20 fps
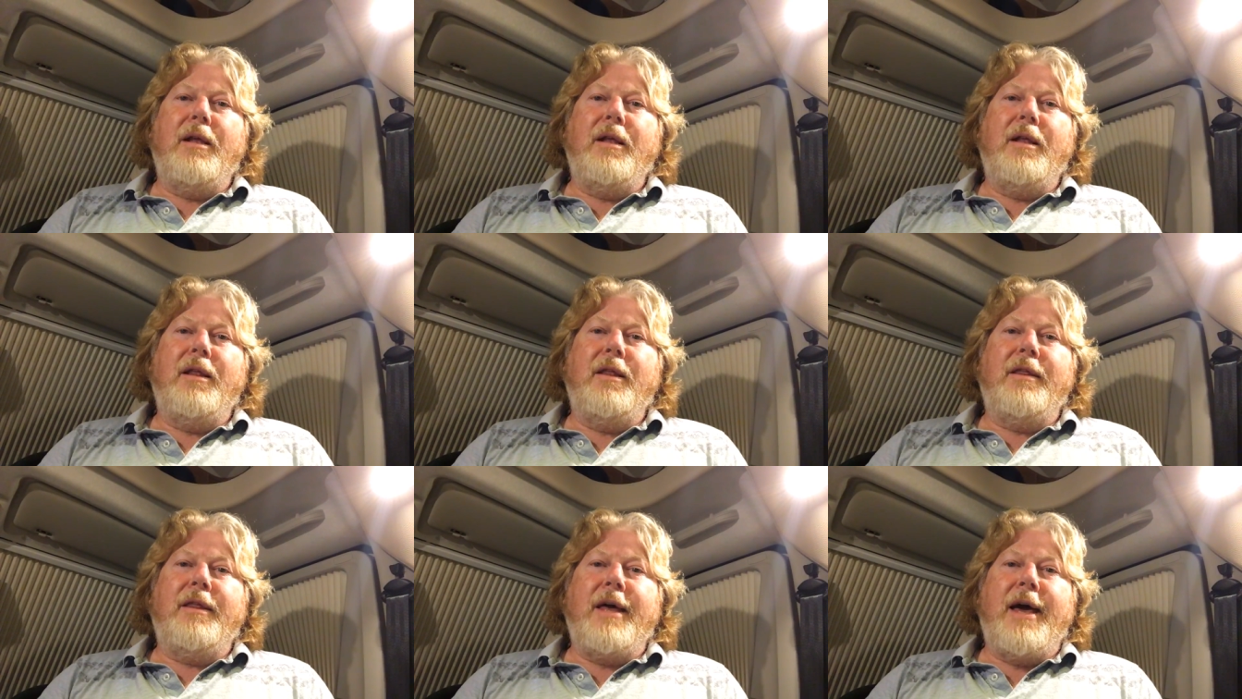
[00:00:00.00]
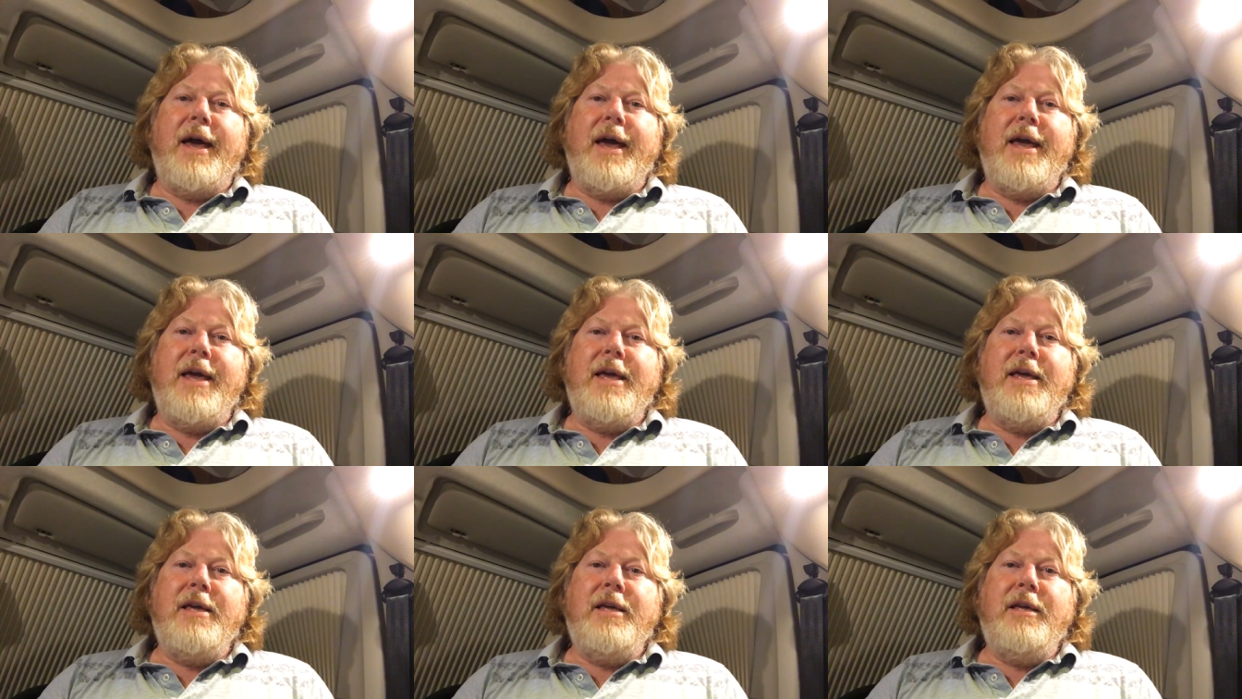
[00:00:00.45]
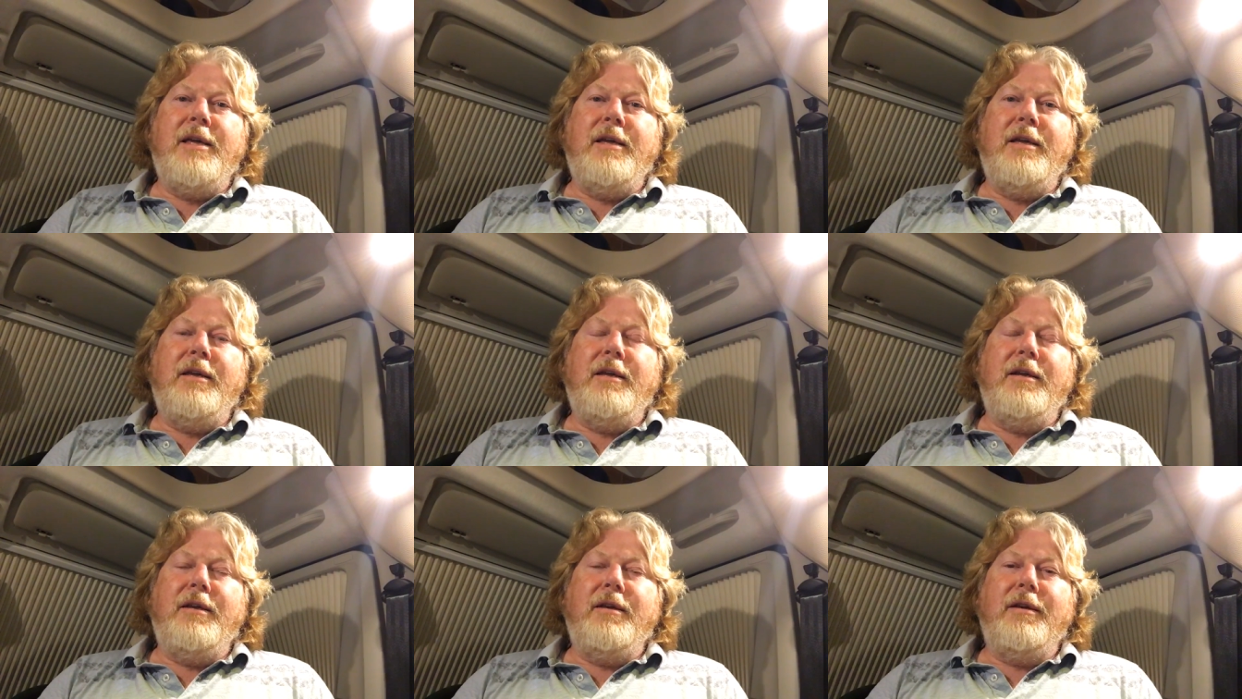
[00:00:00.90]
they
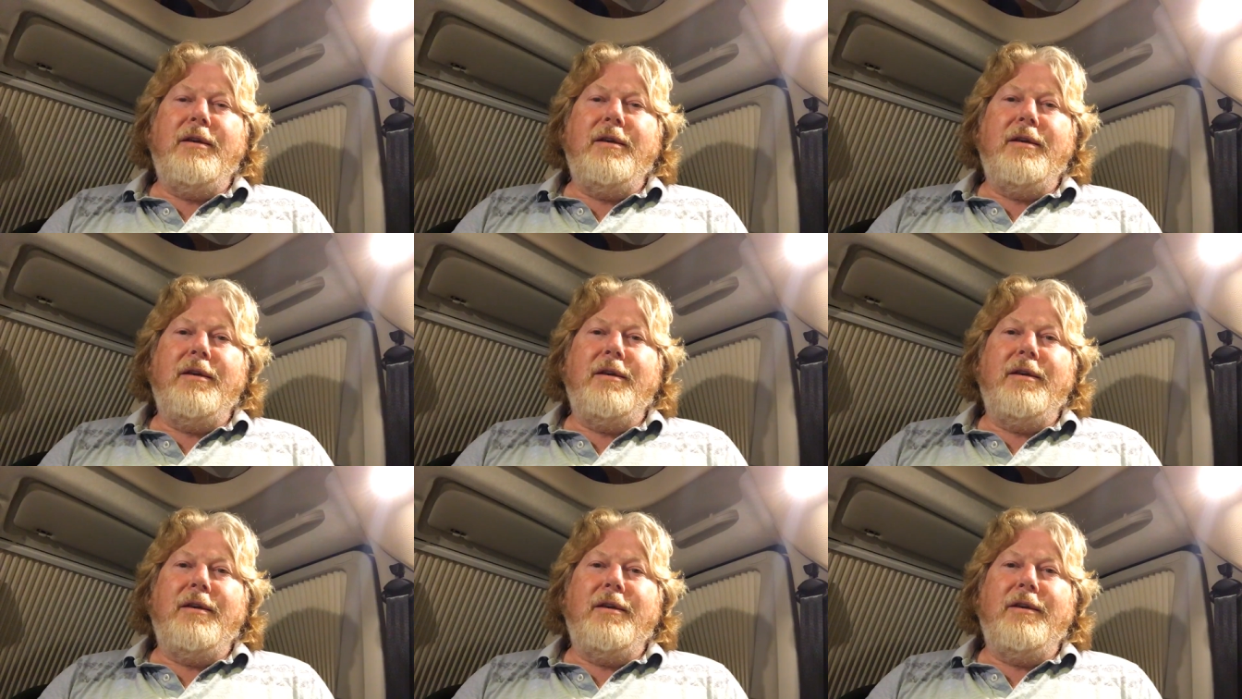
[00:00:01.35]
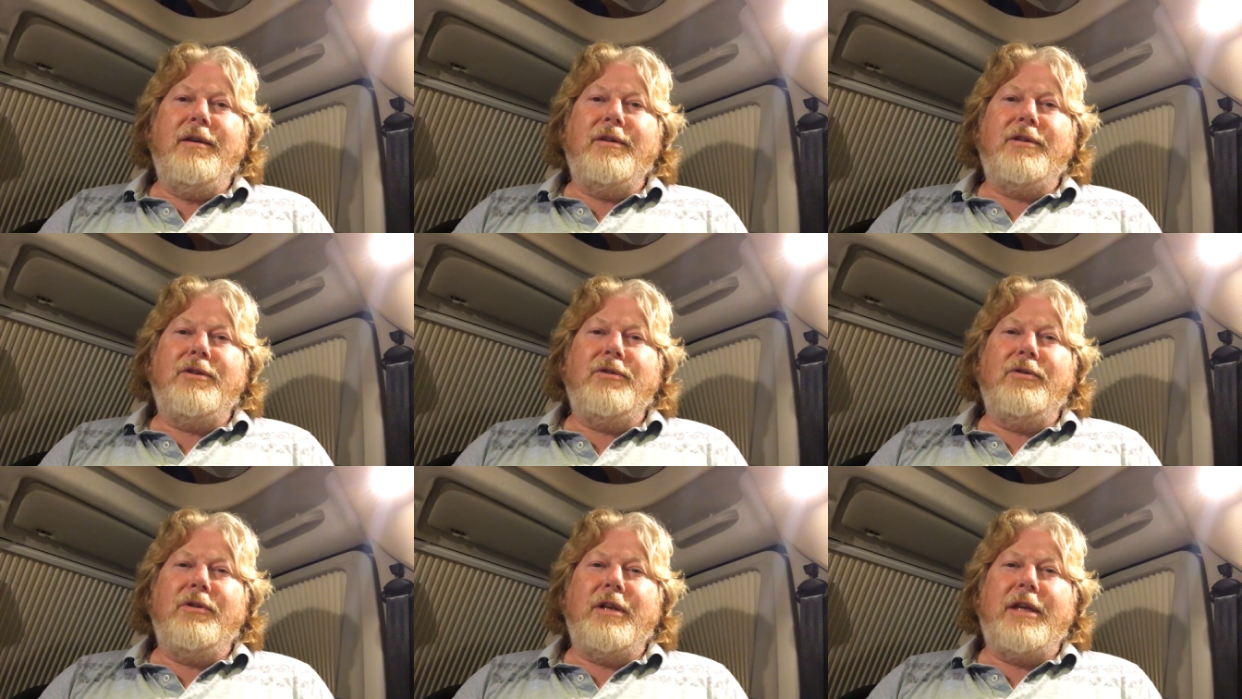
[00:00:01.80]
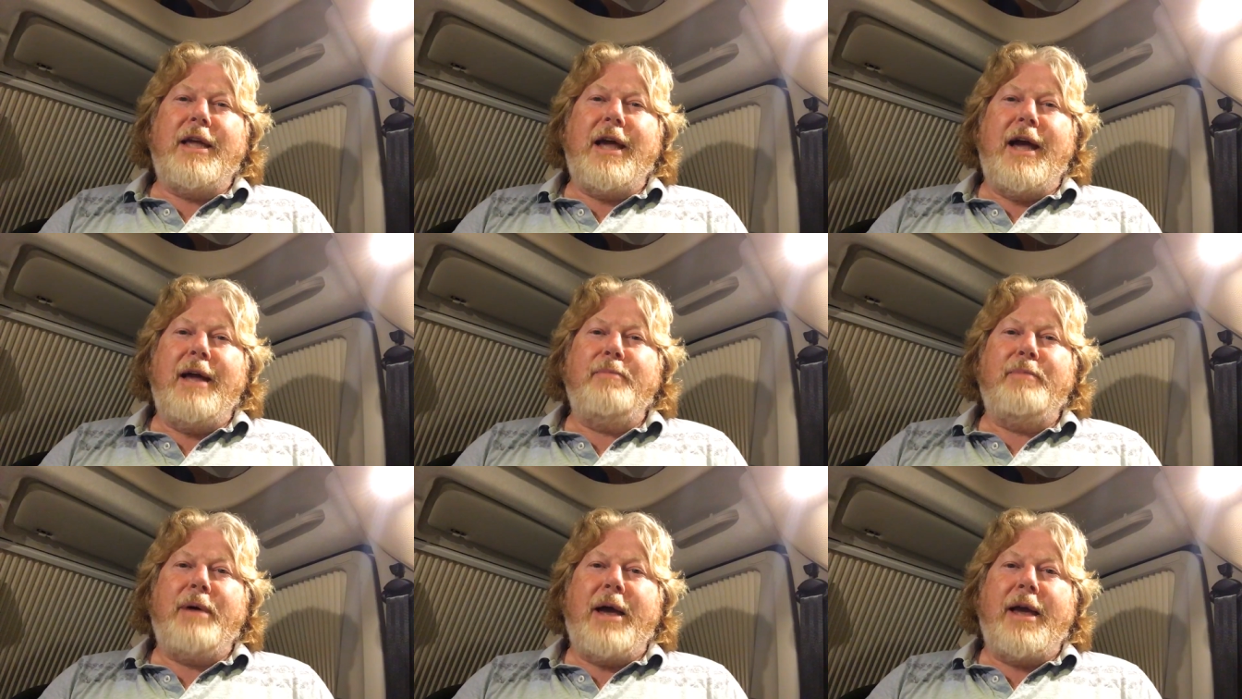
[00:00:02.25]
sort of
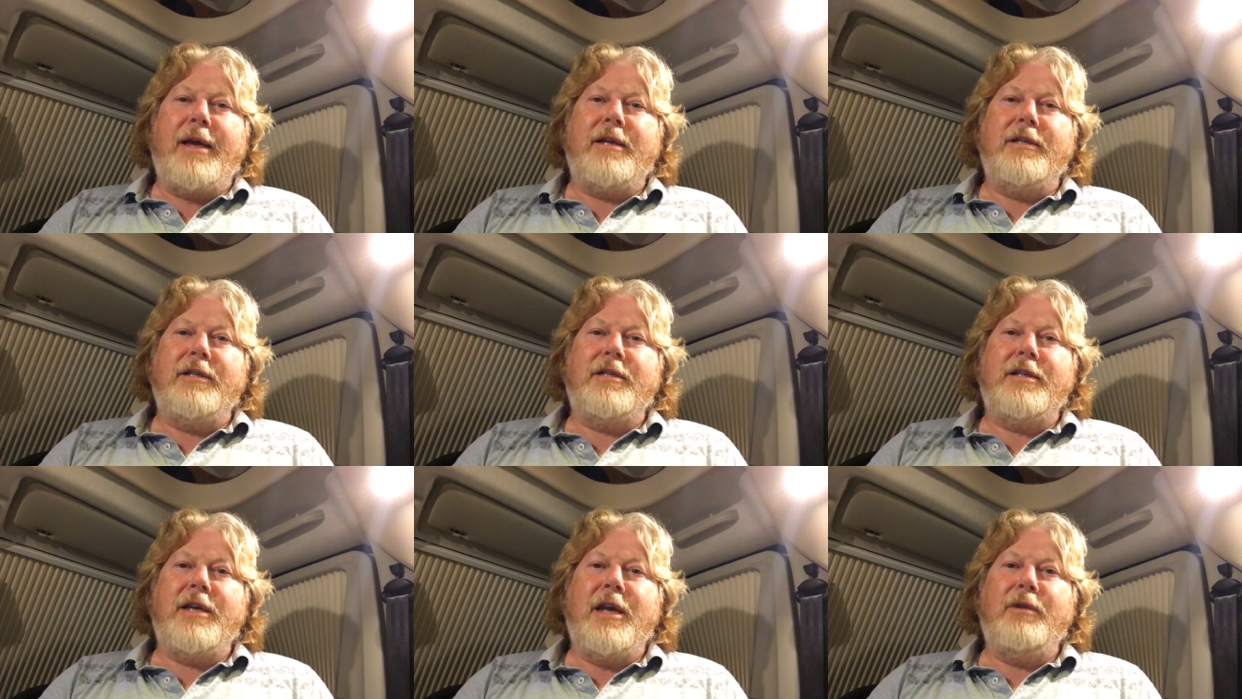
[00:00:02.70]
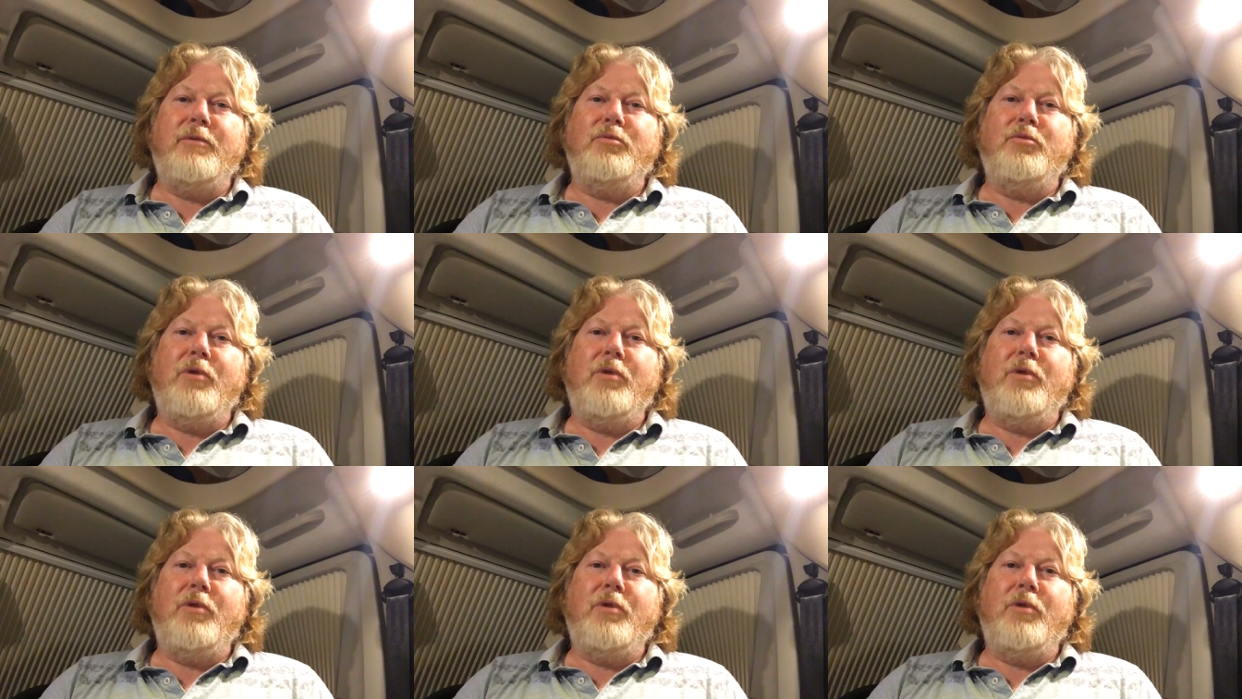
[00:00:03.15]
came back and said,